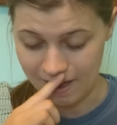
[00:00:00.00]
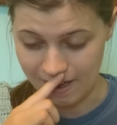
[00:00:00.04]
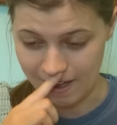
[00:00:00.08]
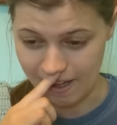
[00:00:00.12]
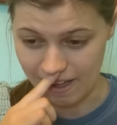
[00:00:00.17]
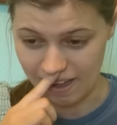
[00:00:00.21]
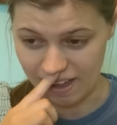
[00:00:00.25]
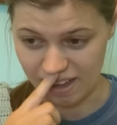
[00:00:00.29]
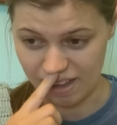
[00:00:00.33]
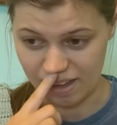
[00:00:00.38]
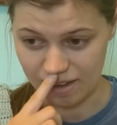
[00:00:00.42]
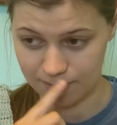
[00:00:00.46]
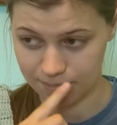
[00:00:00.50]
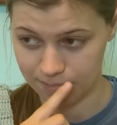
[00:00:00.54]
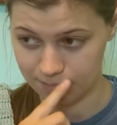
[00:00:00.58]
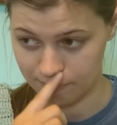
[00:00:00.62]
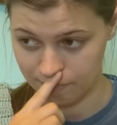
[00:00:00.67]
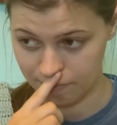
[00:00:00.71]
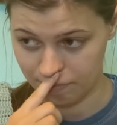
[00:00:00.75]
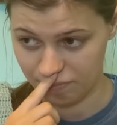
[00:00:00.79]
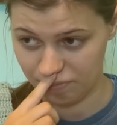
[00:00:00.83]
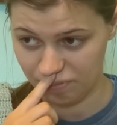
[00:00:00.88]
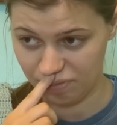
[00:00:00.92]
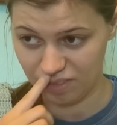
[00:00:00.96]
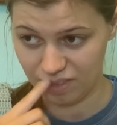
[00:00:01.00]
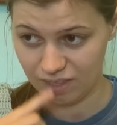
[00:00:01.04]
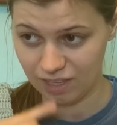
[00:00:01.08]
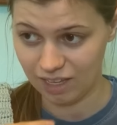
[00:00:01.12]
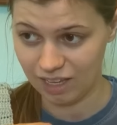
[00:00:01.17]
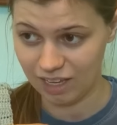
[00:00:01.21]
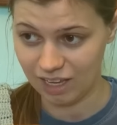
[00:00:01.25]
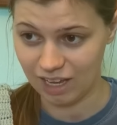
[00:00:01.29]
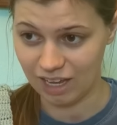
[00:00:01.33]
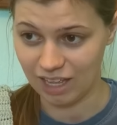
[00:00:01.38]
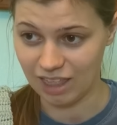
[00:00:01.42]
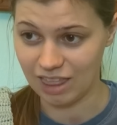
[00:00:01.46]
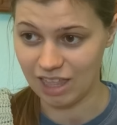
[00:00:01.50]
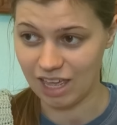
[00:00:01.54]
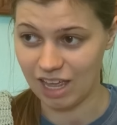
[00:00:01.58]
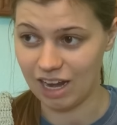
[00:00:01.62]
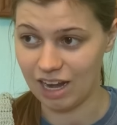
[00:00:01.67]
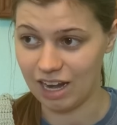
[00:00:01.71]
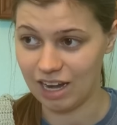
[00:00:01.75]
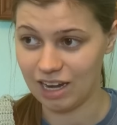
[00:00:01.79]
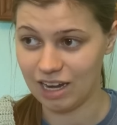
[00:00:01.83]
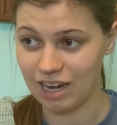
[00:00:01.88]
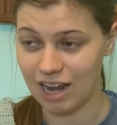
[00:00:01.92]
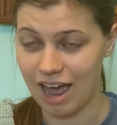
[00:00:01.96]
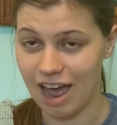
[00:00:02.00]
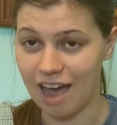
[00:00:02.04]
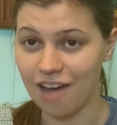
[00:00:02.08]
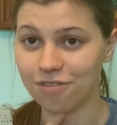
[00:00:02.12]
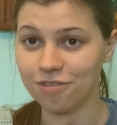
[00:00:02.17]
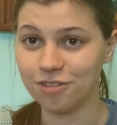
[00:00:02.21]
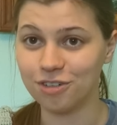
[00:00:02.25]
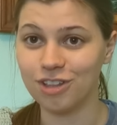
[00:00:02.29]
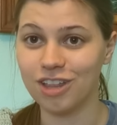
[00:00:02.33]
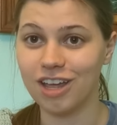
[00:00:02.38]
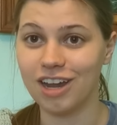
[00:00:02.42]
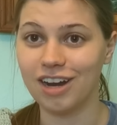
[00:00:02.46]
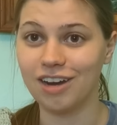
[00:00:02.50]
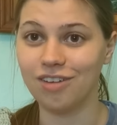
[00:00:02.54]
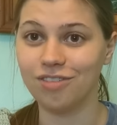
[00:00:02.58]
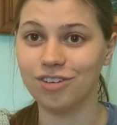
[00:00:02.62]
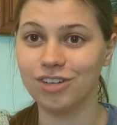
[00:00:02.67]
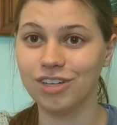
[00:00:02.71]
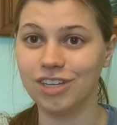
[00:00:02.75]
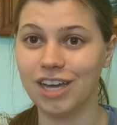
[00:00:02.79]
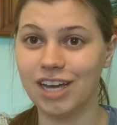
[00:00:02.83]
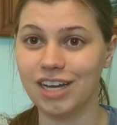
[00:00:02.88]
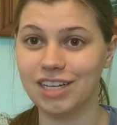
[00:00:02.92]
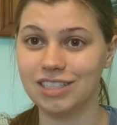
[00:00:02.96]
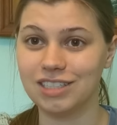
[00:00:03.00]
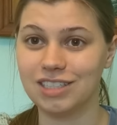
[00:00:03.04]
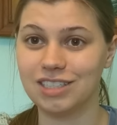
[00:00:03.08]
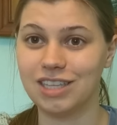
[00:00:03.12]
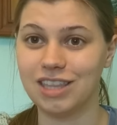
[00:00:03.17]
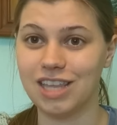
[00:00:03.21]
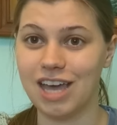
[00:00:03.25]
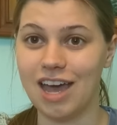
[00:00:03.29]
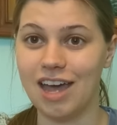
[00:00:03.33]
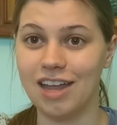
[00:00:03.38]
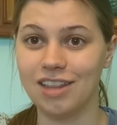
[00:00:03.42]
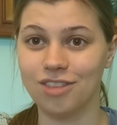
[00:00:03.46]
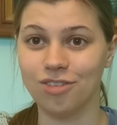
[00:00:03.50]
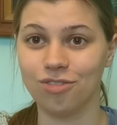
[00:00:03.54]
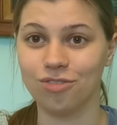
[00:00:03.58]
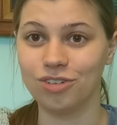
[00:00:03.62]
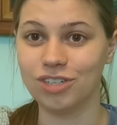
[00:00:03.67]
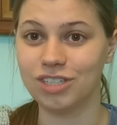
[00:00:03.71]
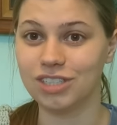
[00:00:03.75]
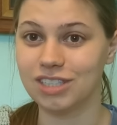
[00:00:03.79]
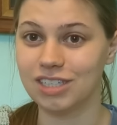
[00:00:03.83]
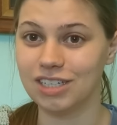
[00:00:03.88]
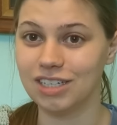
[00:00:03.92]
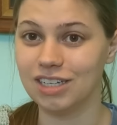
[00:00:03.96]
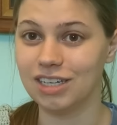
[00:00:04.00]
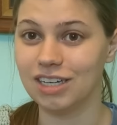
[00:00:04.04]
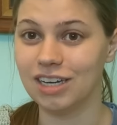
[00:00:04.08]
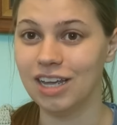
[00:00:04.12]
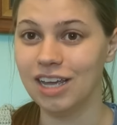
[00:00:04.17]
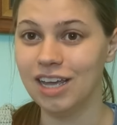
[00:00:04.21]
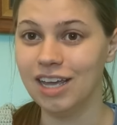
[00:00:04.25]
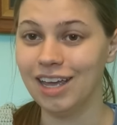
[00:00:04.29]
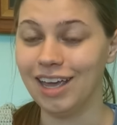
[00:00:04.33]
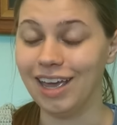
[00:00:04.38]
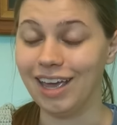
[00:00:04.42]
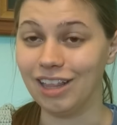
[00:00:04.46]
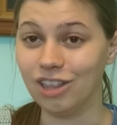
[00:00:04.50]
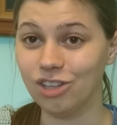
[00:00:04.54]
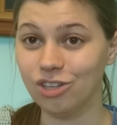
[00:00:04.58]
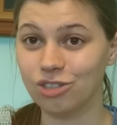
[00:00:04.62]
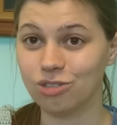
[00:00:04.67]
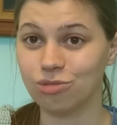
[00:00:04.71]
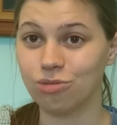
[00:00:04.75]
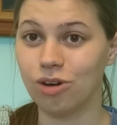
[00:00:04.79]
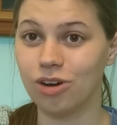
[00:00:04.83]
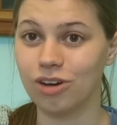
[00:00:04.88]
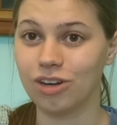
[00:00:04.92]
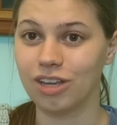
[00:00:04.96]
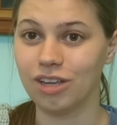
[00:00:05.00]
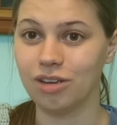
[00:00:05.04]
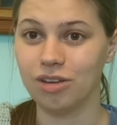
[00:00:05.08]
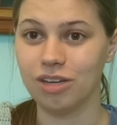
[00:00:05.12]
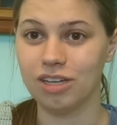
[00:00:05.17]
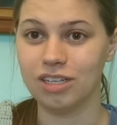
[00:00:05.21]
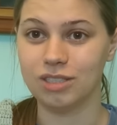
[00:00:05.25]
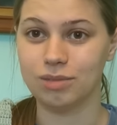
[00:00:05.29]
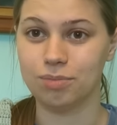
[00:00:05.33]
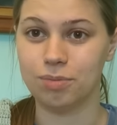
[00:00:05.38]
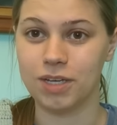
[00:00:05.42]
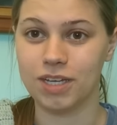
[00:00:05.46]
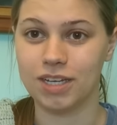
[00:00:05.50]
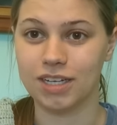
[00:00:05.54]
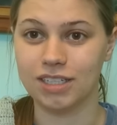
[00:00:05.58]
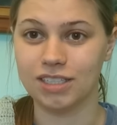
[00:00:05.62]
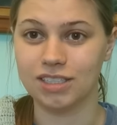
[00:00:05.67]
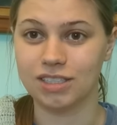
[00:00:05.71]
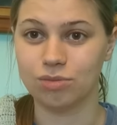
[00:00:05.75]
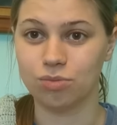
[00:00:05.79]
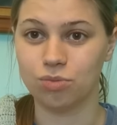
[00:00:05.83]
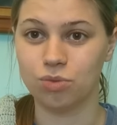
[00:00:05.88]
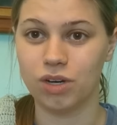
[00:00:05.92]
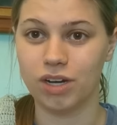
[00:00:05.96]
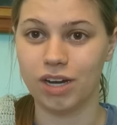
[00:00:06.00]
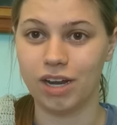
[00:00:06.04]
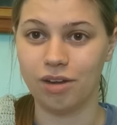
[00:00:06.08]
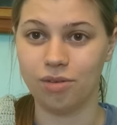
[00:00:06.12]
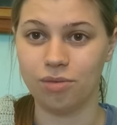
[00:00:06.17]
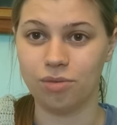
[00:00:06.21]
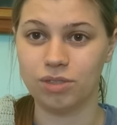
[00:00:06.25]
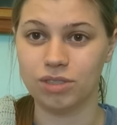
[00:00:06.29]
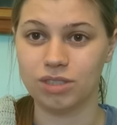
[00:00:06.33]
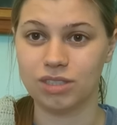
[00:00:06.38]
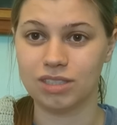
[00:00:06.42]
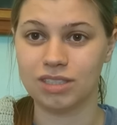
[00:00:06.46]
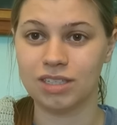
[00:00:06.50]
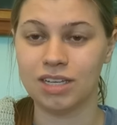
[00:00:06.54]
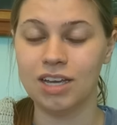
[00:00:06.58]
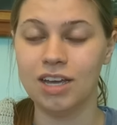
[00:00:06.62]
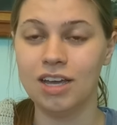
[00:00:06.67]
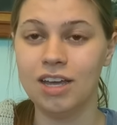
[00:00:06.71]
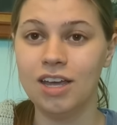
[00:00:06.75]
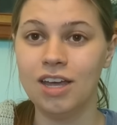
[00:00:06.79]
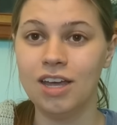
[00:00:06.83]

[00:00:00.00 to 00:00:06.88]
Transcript: And then after that, I realized that the reason it looked wonky is because when I was